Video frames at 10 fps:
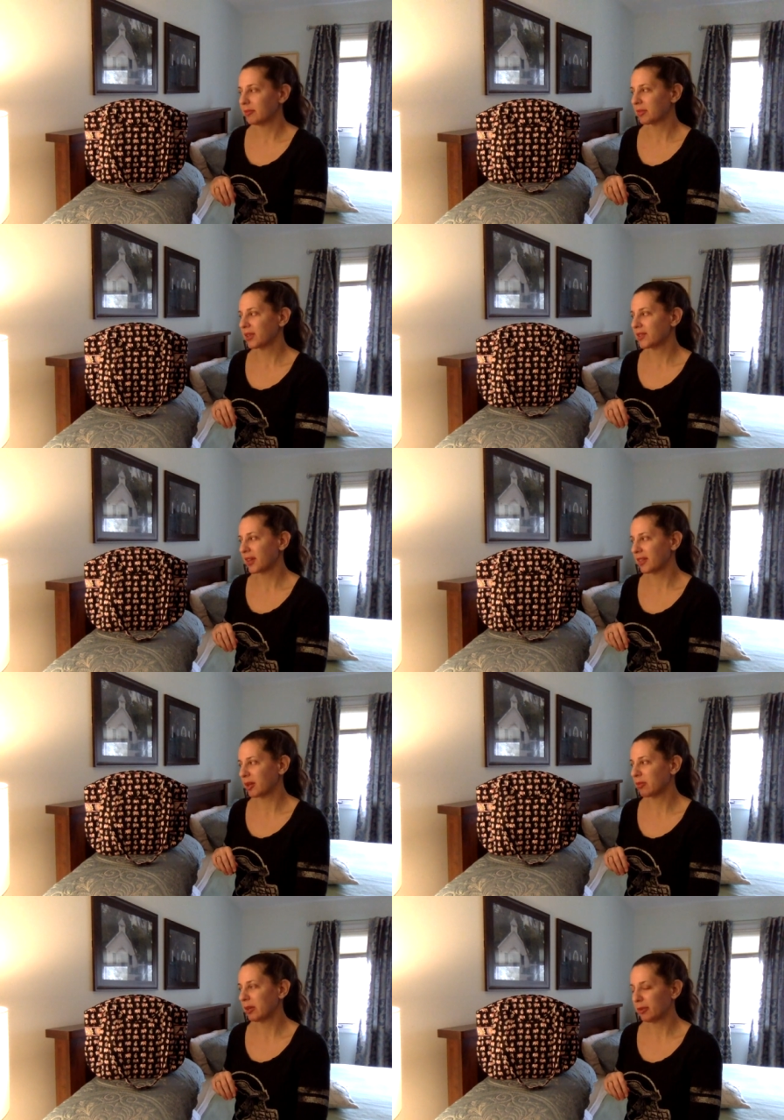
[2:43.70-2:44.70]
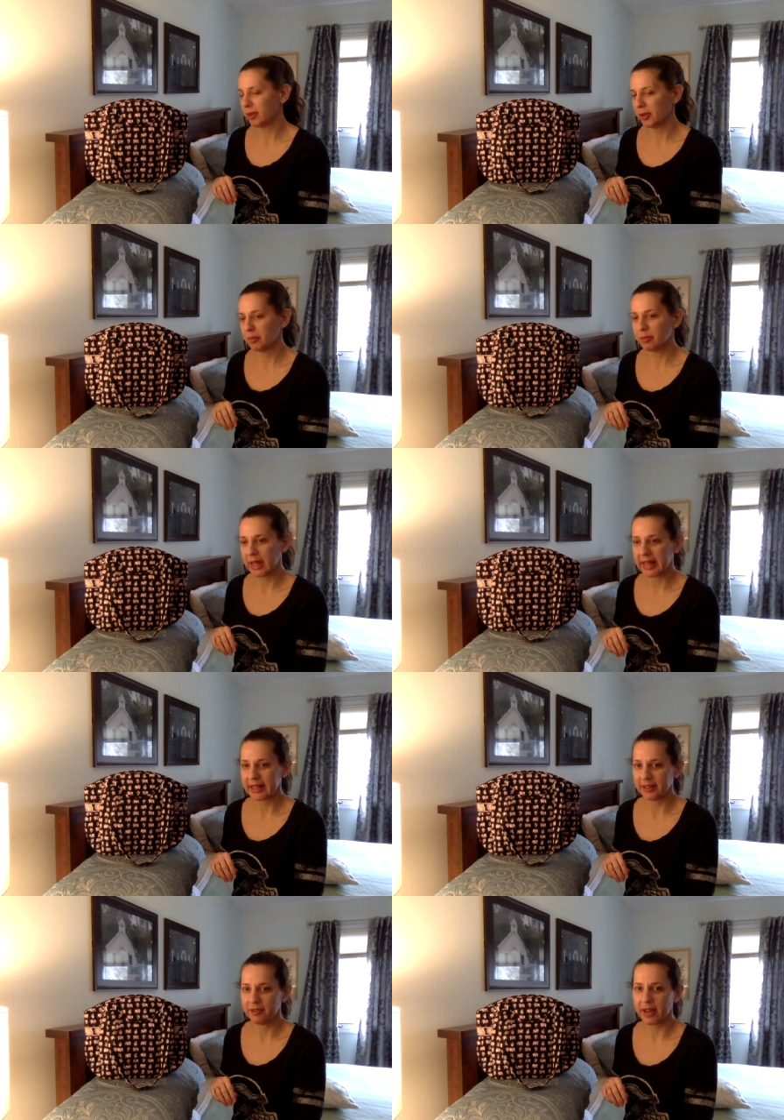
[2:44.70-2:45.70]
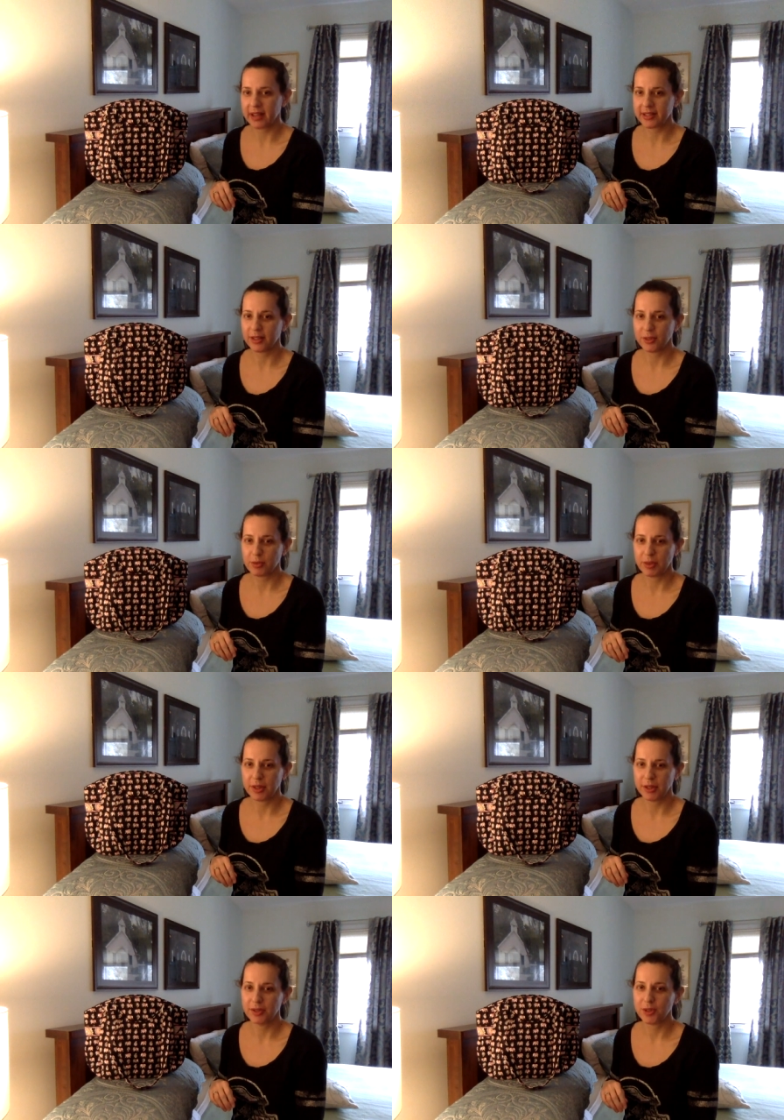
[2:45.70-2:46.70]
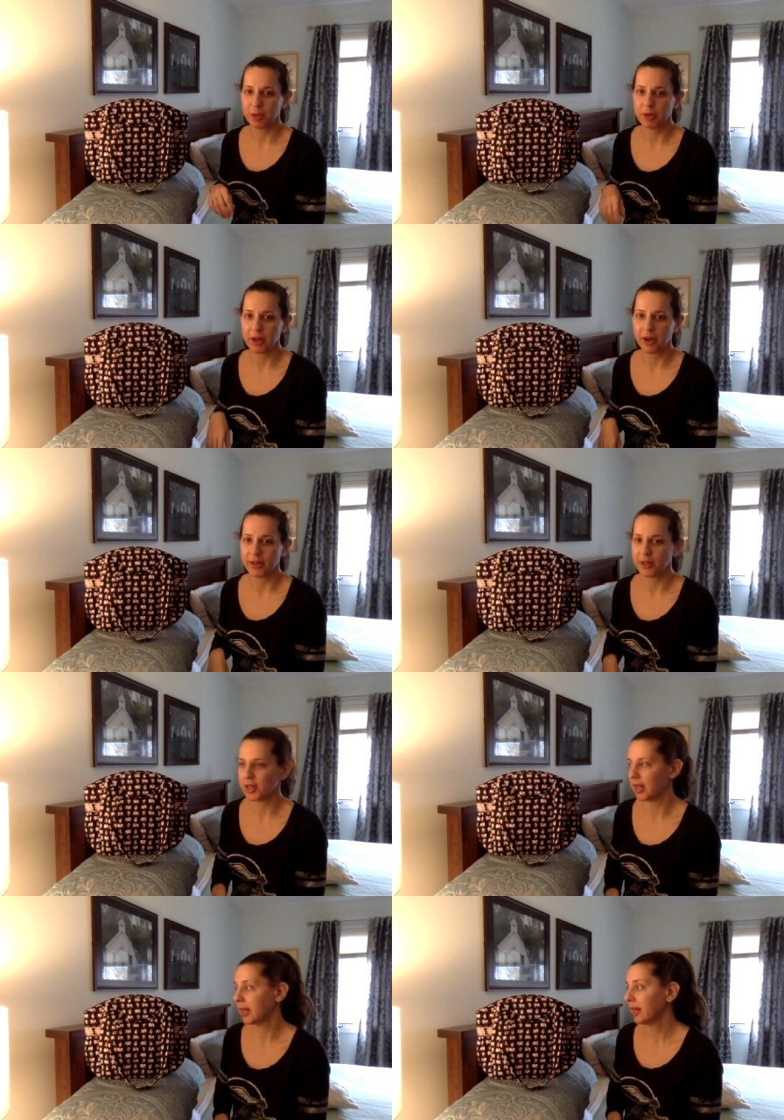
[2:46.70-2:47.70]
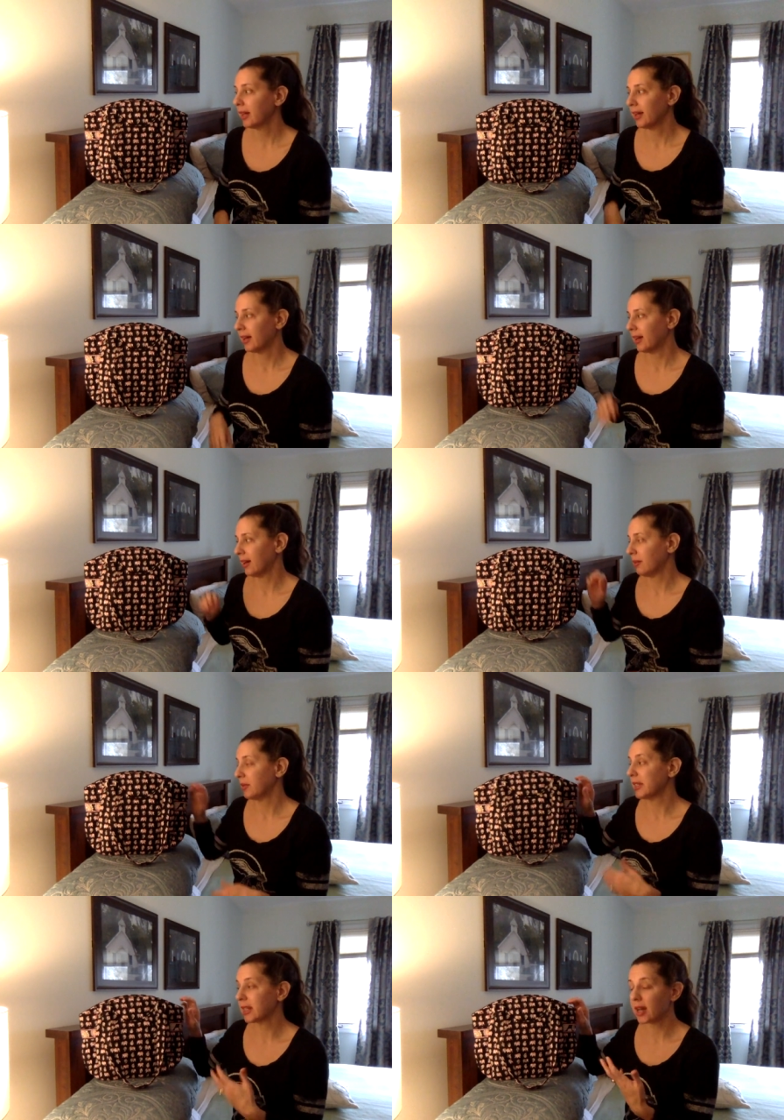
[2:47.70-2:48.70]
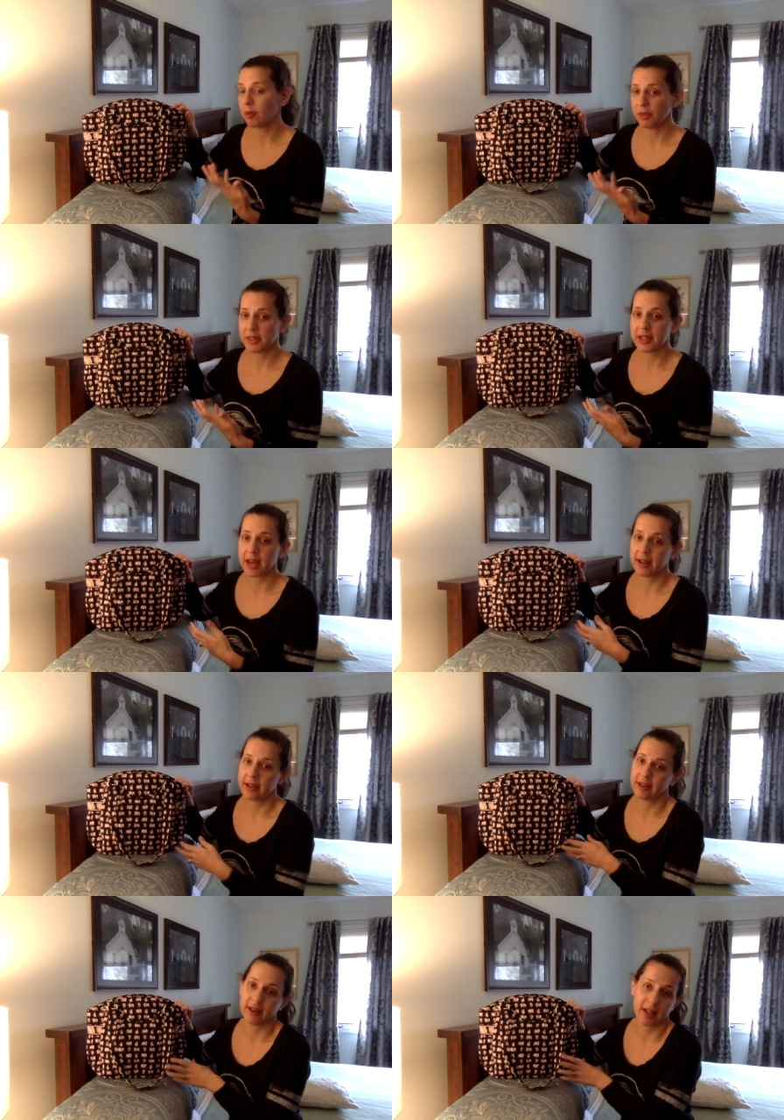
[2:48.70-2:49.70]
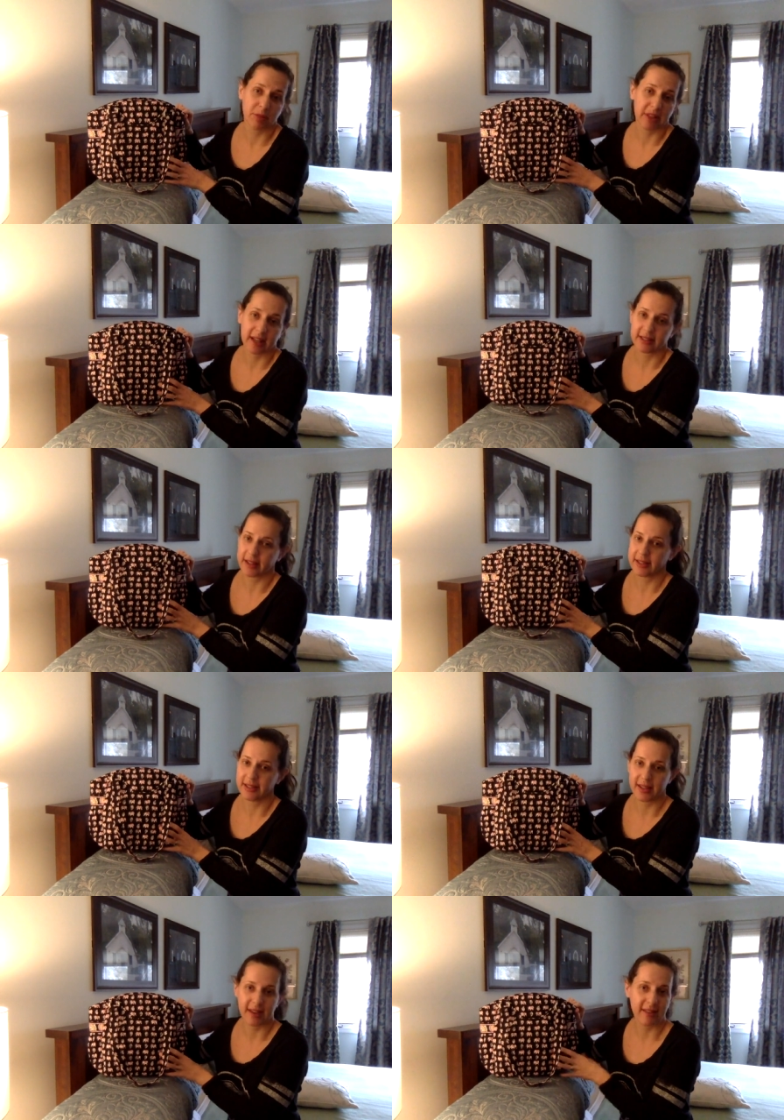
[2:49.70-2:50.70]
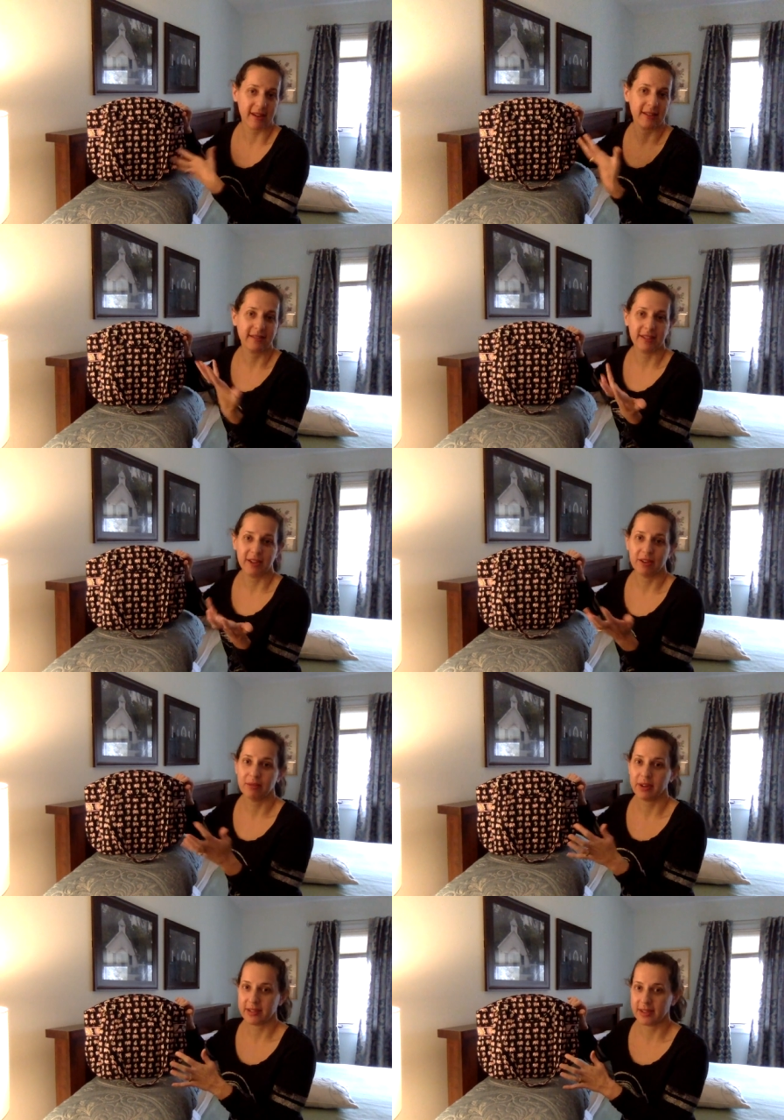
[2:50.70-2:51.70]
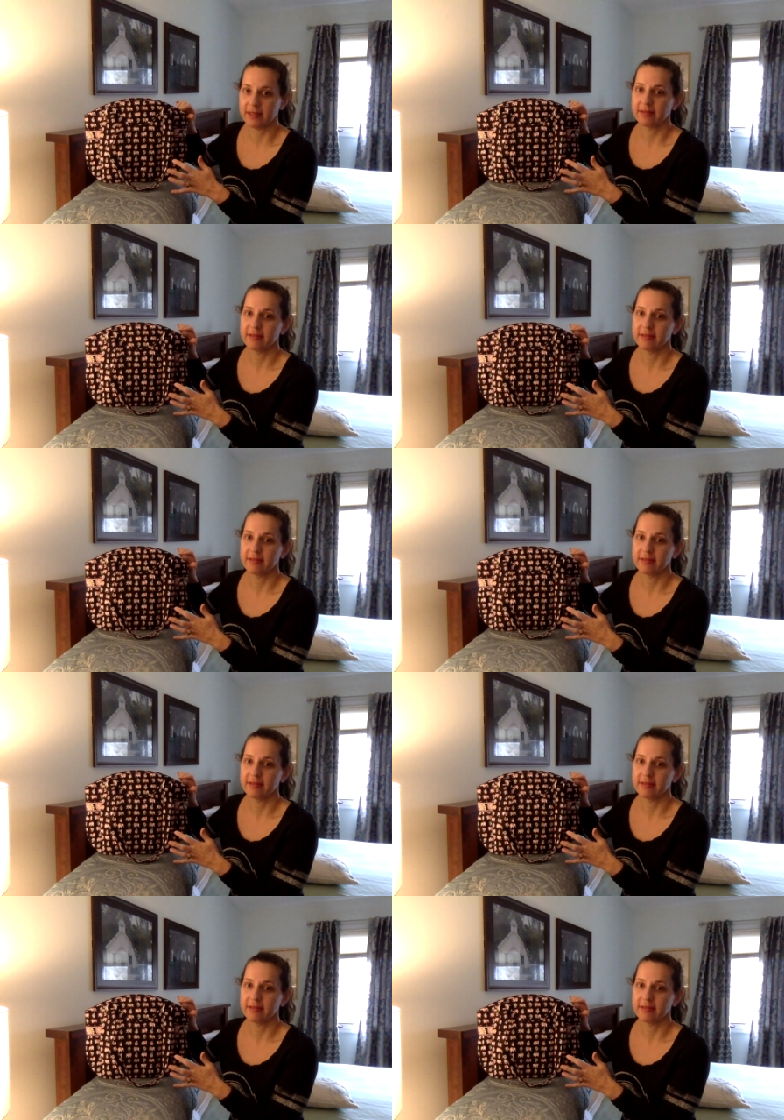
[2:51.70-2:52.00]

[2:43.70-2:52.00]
because I think people are playing a little fast and loose with the terminology. It did come with the tag on it, but that's not to say that it wasn't